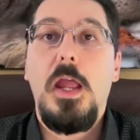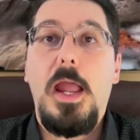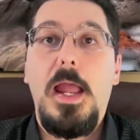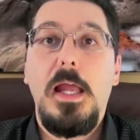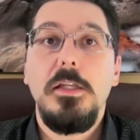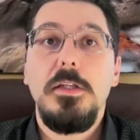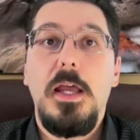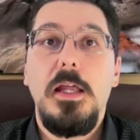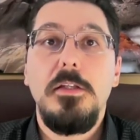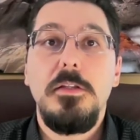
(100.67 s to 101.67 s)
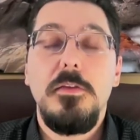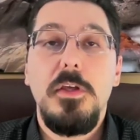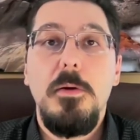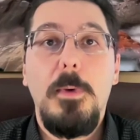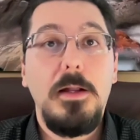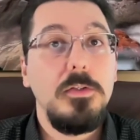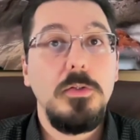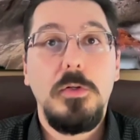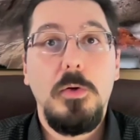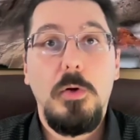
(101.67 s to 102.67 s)
and and the amount you
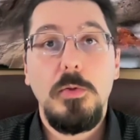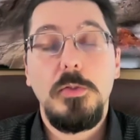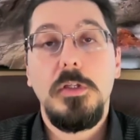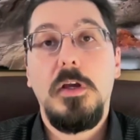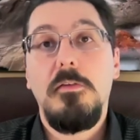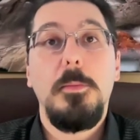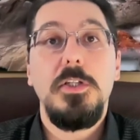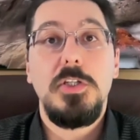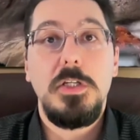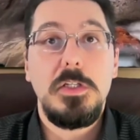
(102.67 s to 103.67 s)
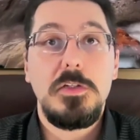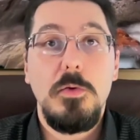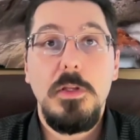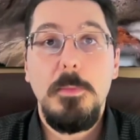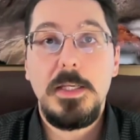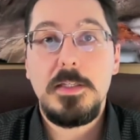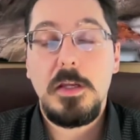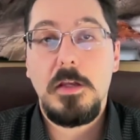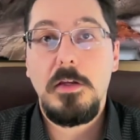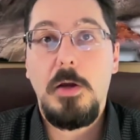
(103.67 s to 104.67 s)
go, owe to the government changes. So it makes
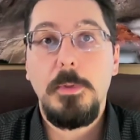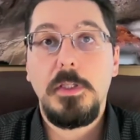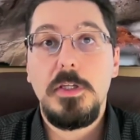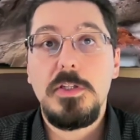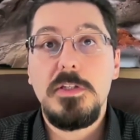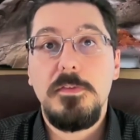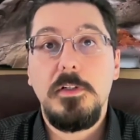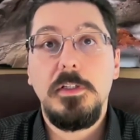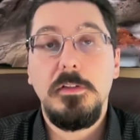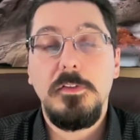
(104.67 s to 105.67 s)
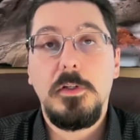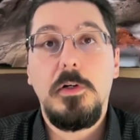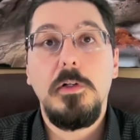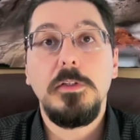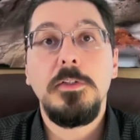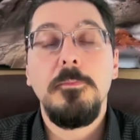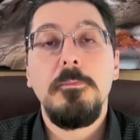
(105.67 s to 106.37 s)
computations very difficult,